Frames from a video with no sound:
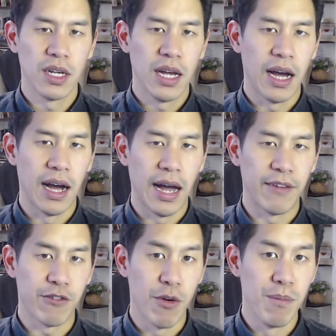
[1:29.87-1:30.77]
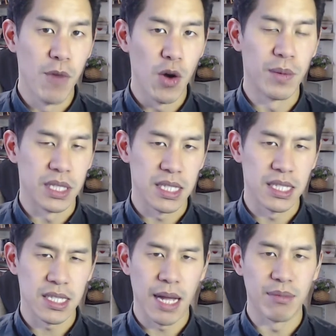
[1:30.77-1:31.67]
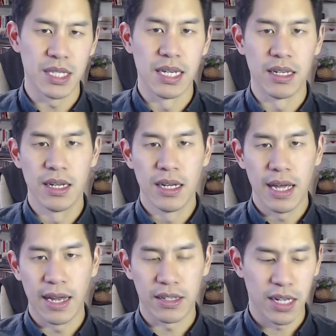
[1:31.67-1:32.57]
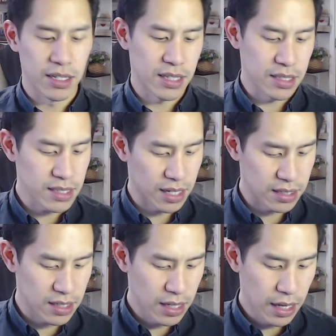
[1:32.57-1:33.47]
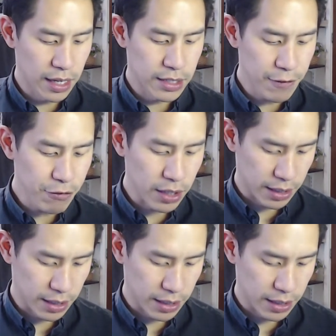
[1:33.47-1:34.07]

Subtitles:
and for a moment he steps in and kind of does things differently.